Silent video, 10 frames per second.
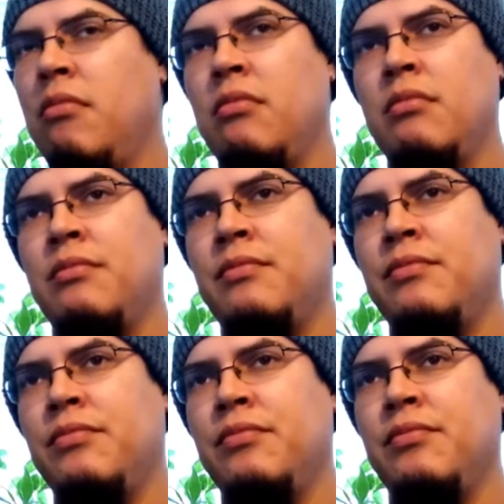
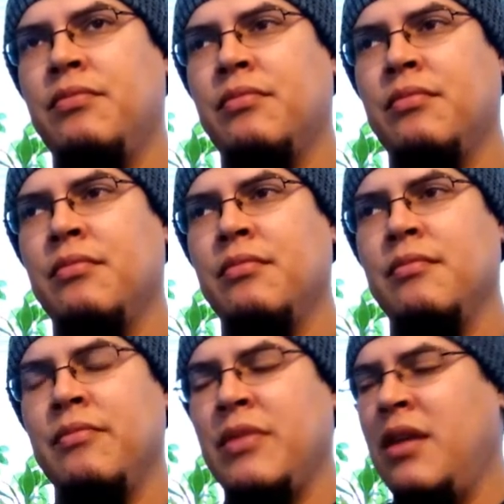
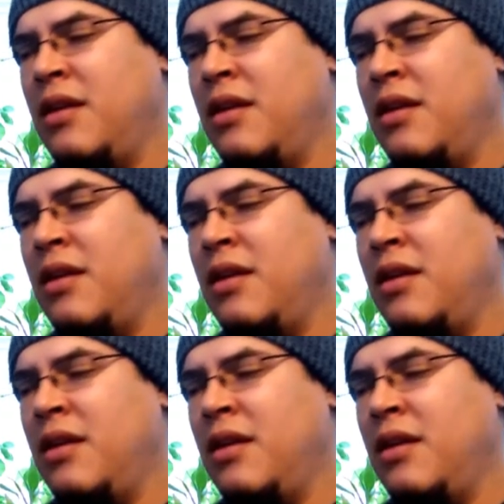Nothing is said.